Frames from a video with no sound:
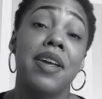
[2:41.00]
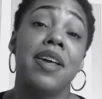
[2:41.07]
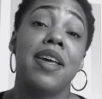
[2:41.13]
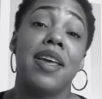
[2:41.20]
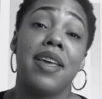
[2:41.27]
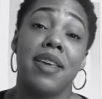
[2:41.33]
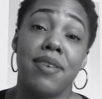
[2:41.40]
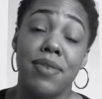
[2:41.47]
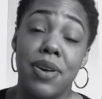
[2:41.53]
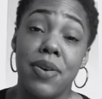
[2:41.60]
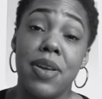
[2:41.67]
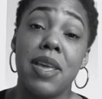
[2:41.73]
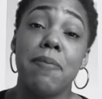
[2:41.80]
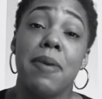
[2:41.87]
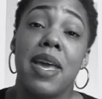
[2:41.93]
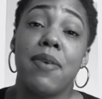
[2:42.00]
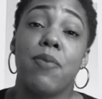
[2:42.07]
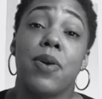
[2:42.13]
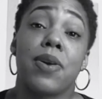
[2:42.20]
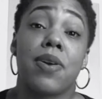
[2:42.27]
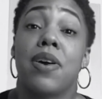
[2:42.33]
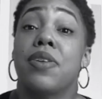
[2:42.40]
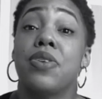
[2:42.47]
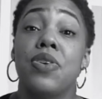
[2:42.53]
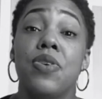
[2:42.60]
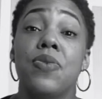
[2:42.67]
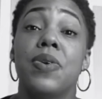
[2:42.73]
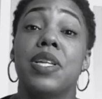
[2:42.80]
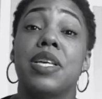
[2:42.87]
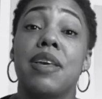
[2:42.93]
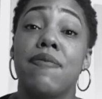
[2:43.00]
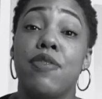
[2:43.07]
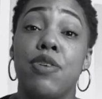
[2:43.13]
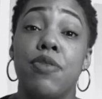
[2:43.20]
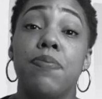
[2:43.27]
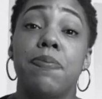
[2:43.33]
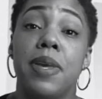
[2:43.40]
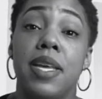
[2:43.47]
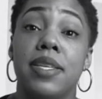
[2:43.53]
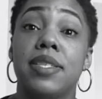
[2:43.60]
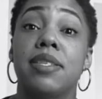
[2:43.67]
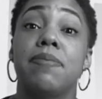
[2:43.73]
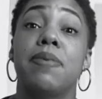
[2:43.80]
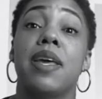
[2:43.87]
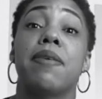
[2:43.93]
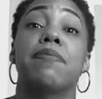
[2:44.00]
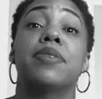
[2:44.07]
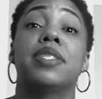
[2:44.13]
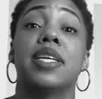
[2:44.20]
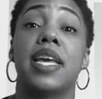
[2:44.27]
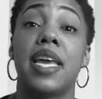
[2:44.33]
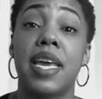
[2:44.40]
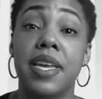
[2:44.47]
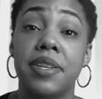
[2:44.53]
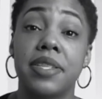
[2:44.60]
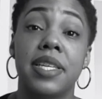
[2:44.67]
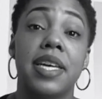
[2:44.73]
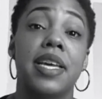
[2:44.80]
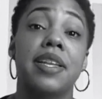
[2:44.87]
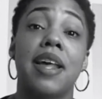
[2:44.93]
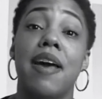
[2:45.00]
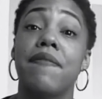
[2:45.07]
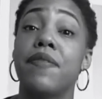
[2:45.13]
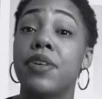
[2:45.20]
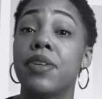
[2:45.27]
he may work on you and give you peace to be able to handle it and not feel